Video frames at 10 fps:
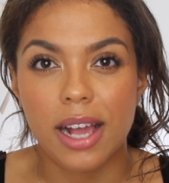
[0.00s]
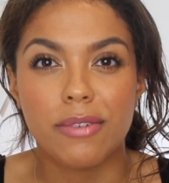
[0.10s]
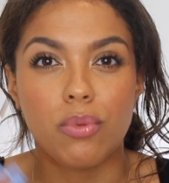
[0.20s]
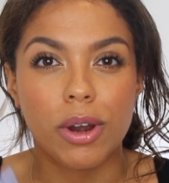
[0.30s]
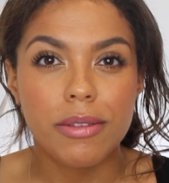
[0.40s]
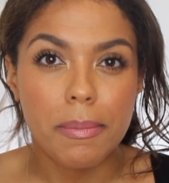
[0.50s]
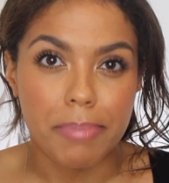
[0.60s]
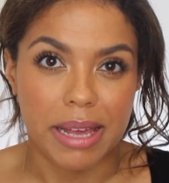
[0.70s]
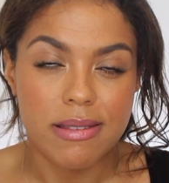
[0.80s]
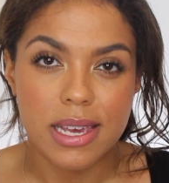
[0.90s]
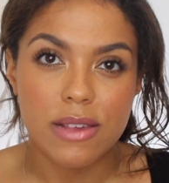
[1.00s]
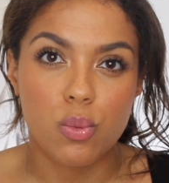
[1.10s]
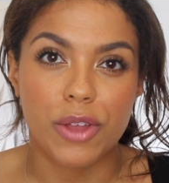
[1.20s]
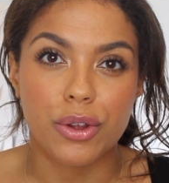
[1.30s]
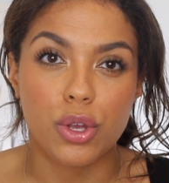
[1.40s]
kind of what are the
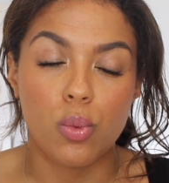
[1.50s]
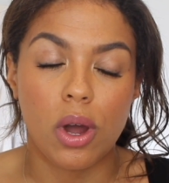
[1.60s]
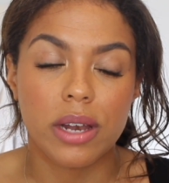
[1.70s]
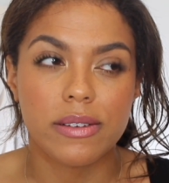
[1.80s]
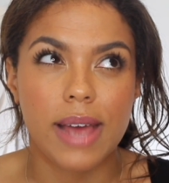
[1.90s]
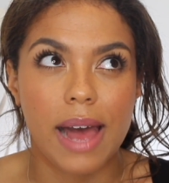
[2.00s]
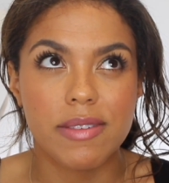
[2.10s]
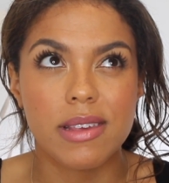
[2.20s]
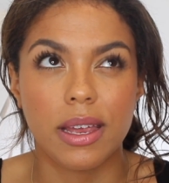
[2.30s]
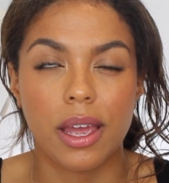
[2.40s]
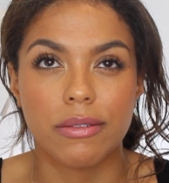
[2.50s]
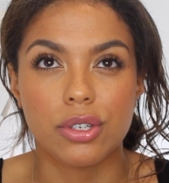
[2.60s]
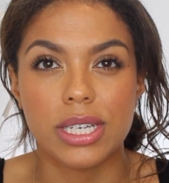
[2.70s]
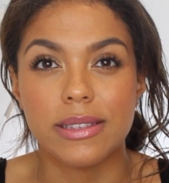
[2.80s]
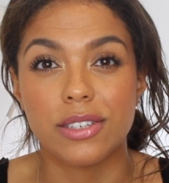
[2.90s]
basics, whether you want to have a skincare
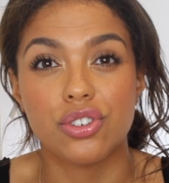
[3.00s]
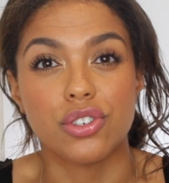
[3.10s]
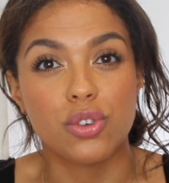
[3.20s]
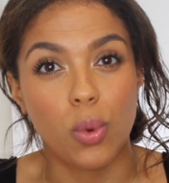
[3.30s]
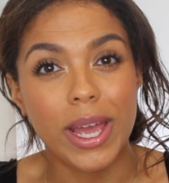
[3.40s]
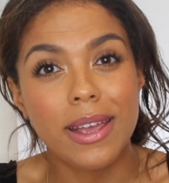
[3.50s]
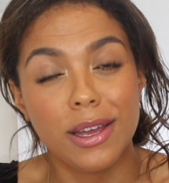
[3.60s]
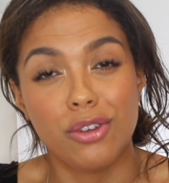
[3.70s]
routine that's just quick